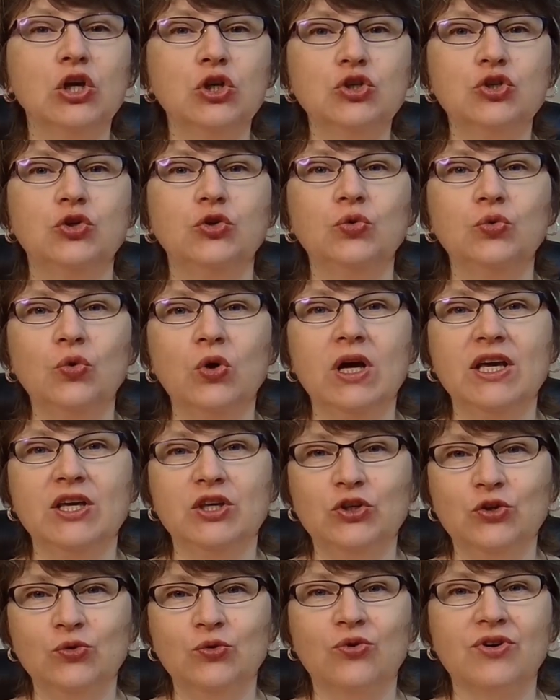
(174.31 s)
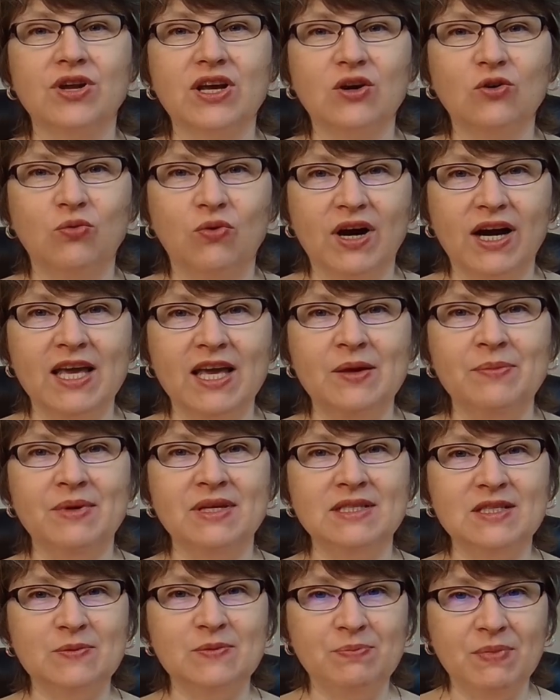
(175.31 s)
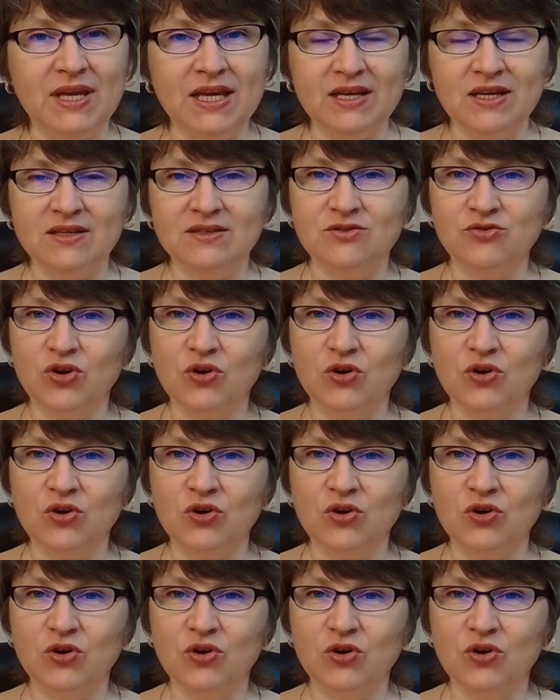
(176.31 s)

to your requirements meetings,